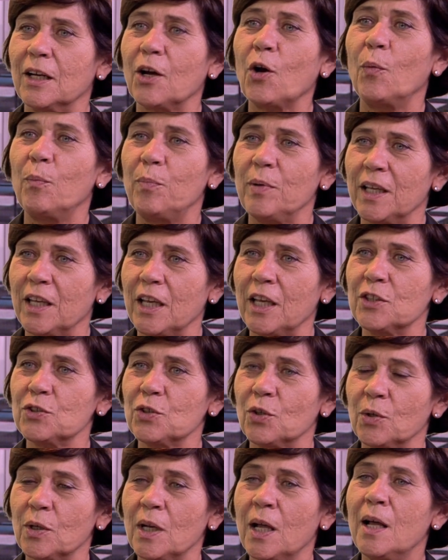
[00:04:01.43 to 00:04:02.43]

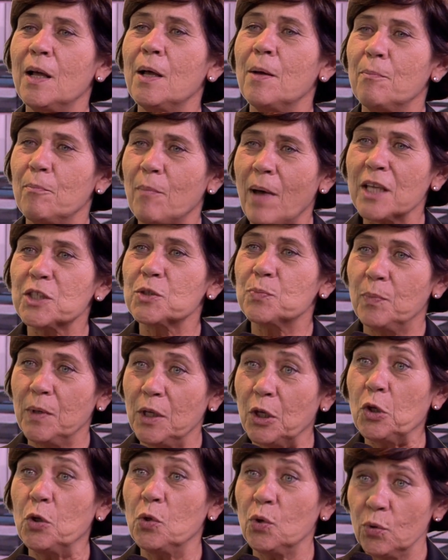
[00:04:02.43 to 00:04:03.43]
complication must
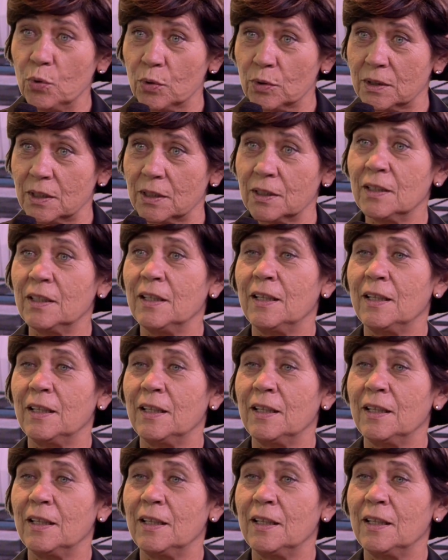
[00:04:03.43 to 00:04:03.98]
be cured